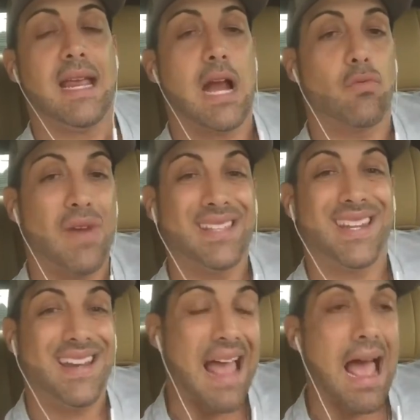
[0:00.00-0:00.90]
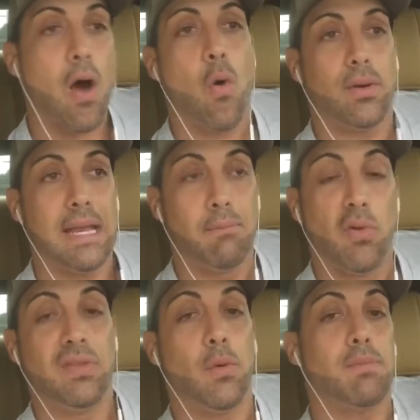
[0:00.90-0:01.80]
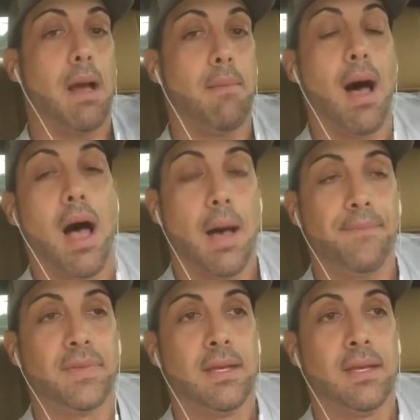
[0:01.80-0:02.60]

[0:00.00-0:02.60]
I rented it out and moved in with my mom